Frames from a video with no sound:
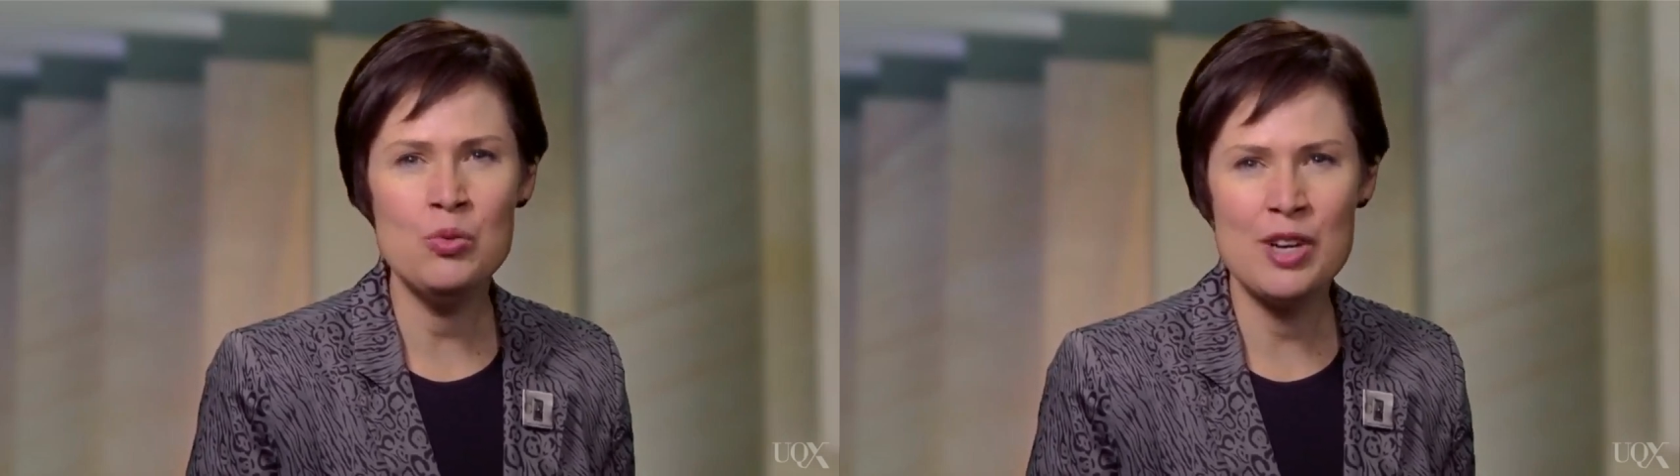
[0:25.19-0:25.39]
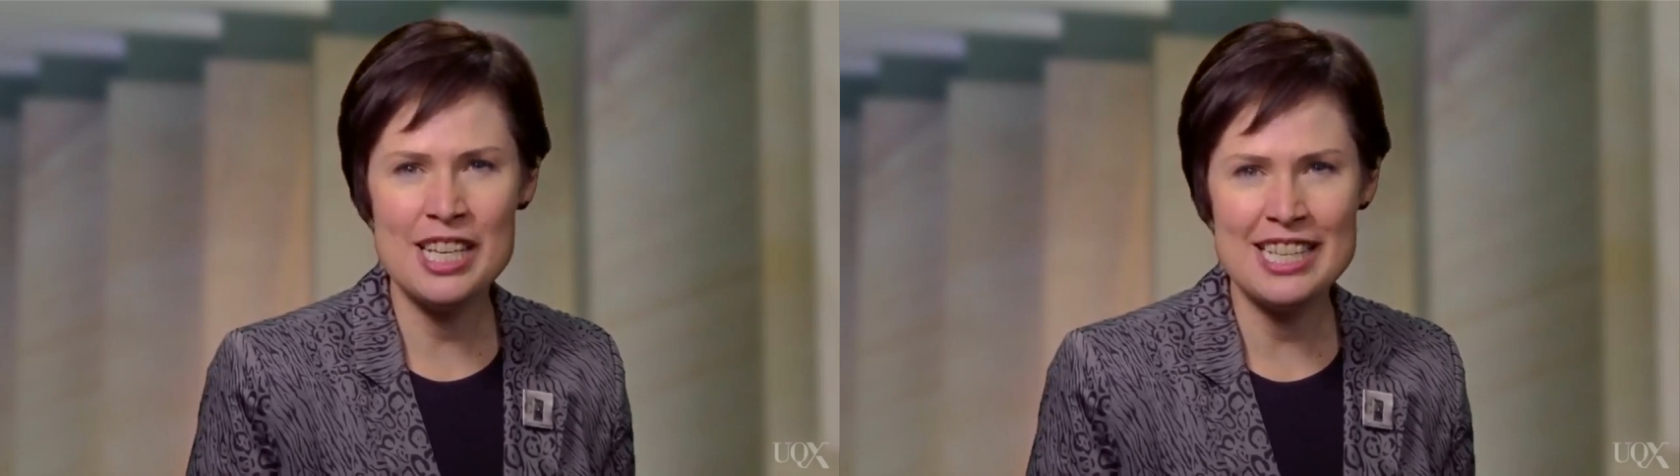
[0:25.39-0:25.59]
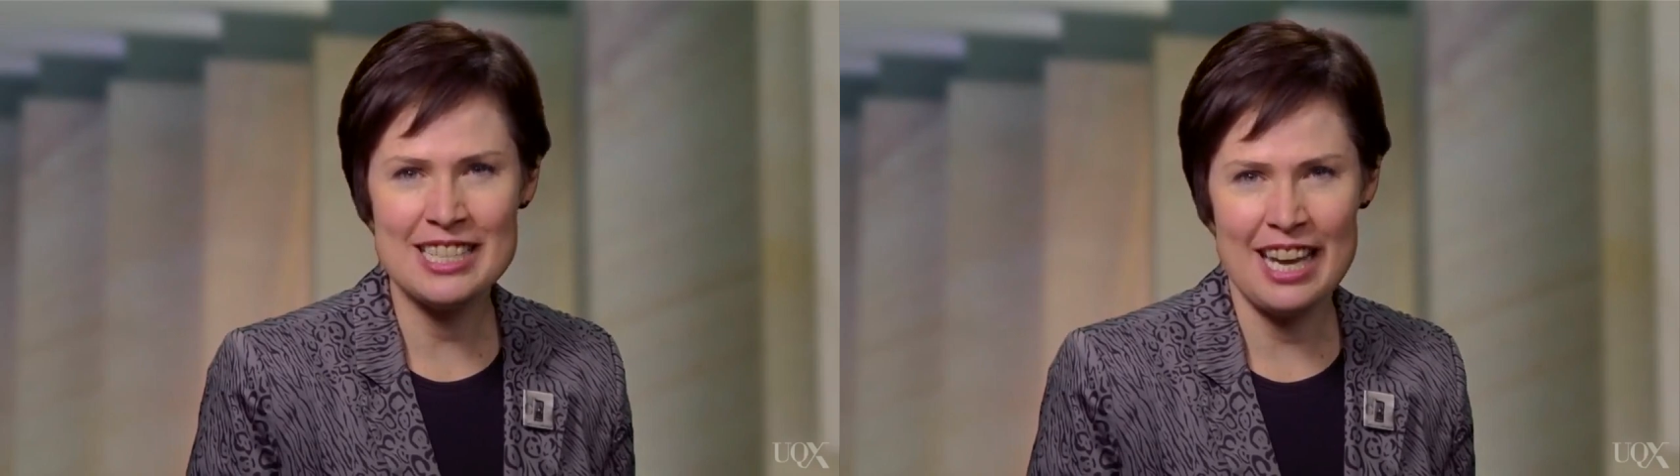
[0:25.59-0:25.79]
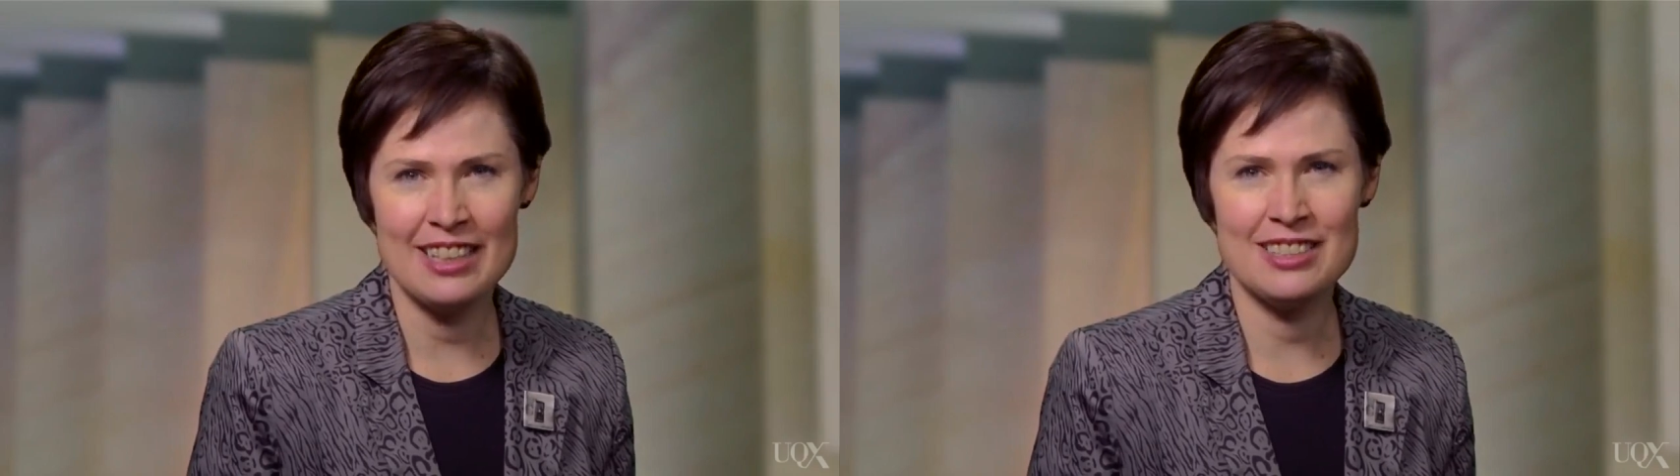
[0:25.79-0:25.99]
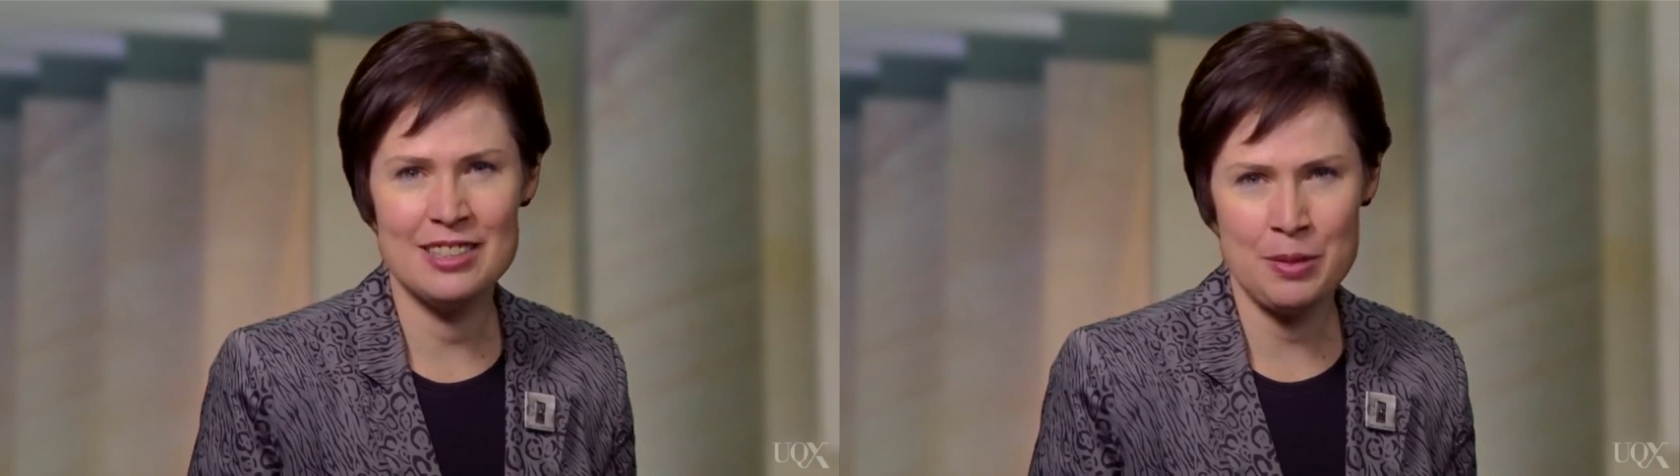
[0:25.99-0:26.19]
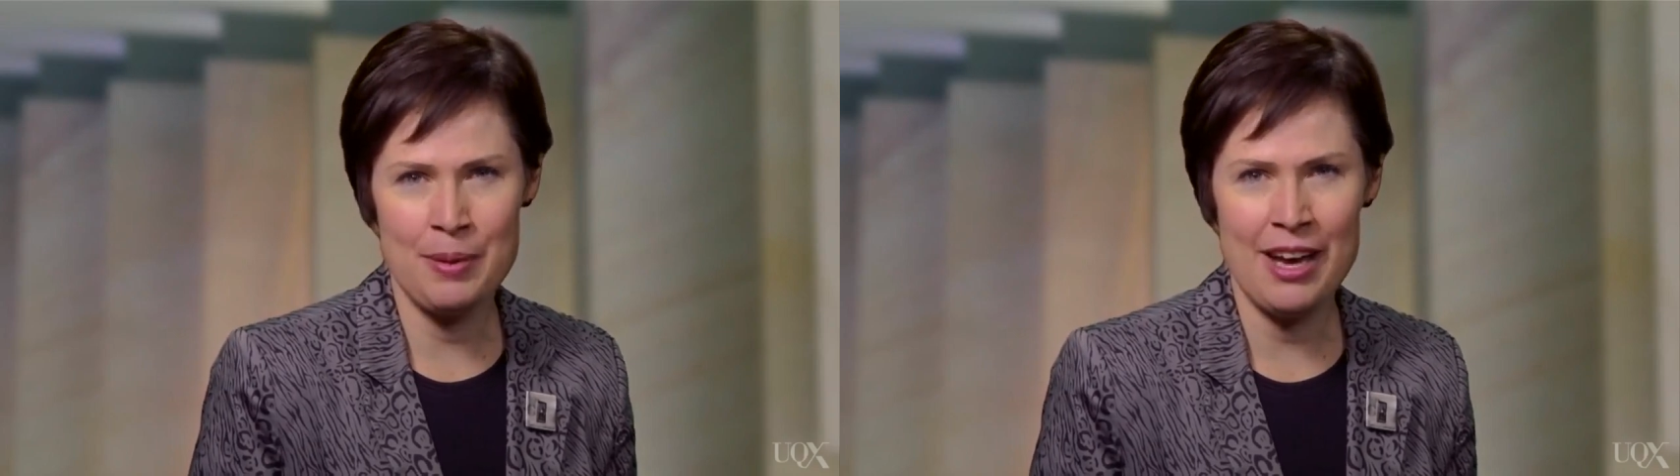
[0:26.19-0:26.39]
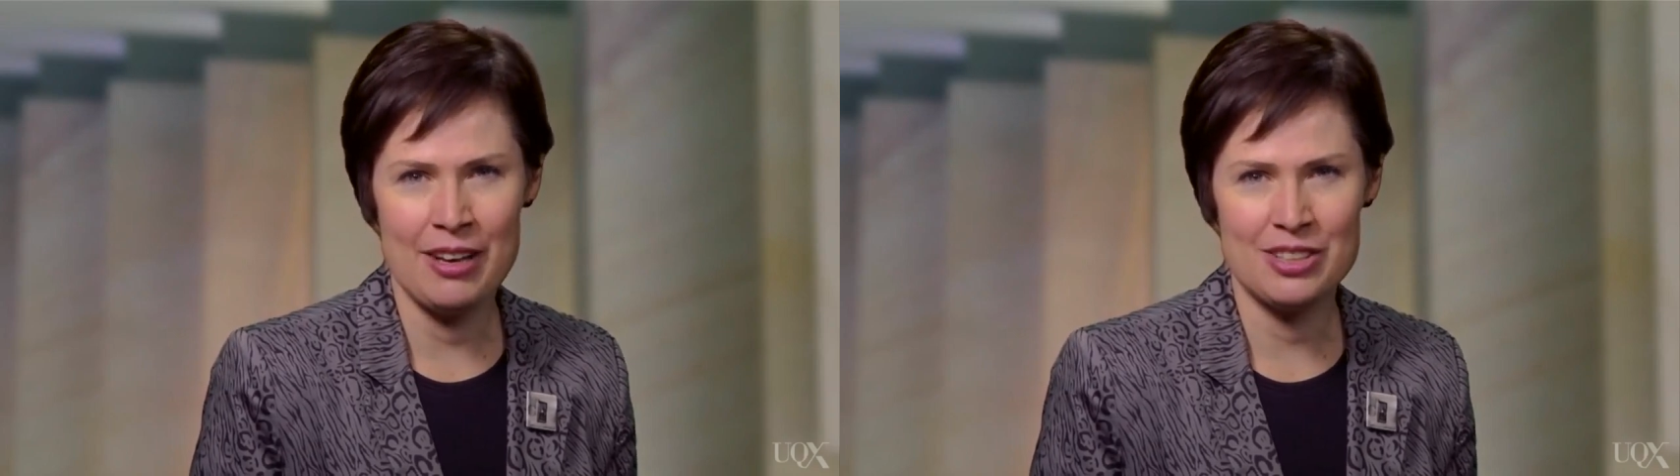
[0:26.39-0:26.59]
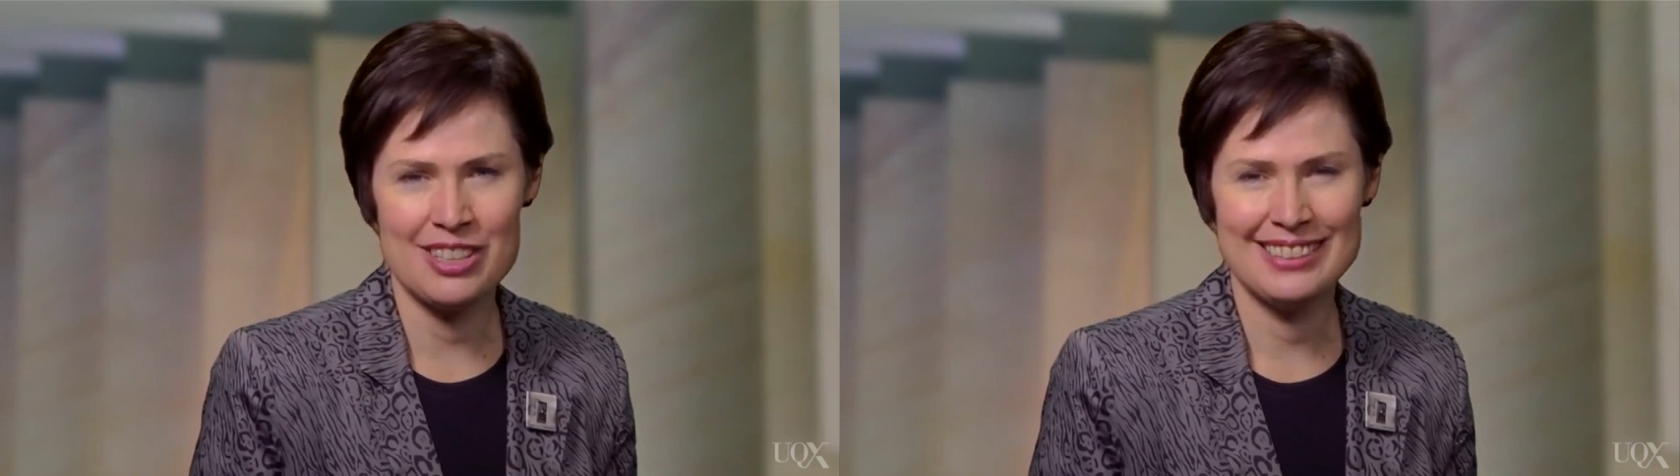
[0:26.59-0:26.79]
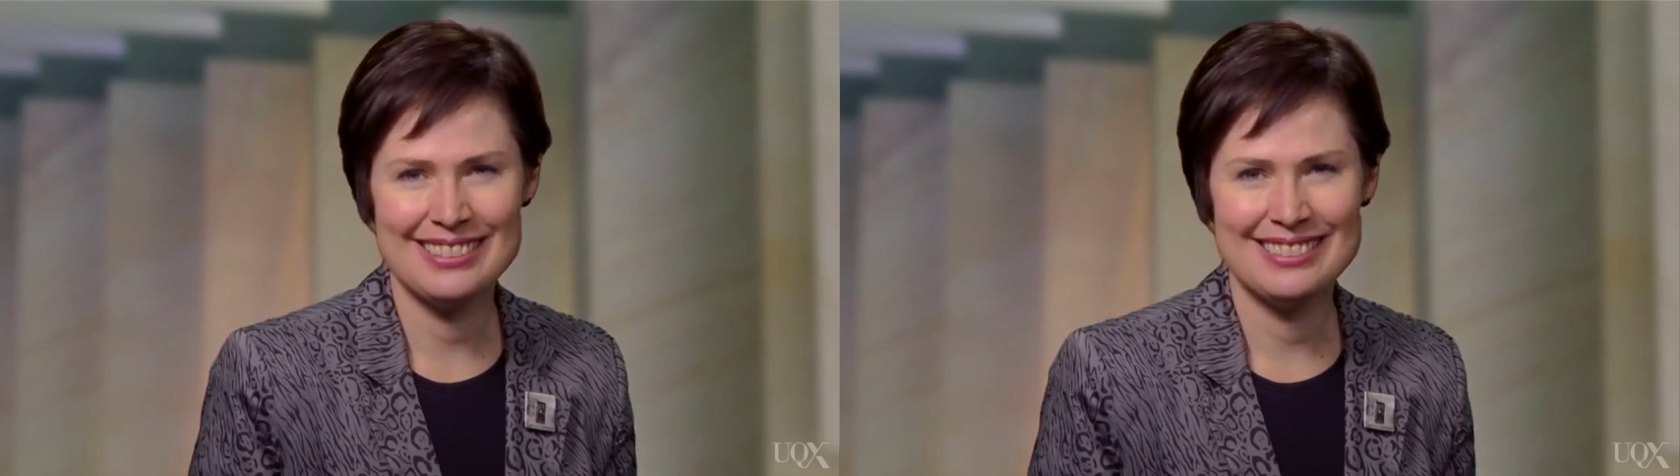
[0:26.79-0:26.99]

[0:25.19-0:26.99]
reading text is about.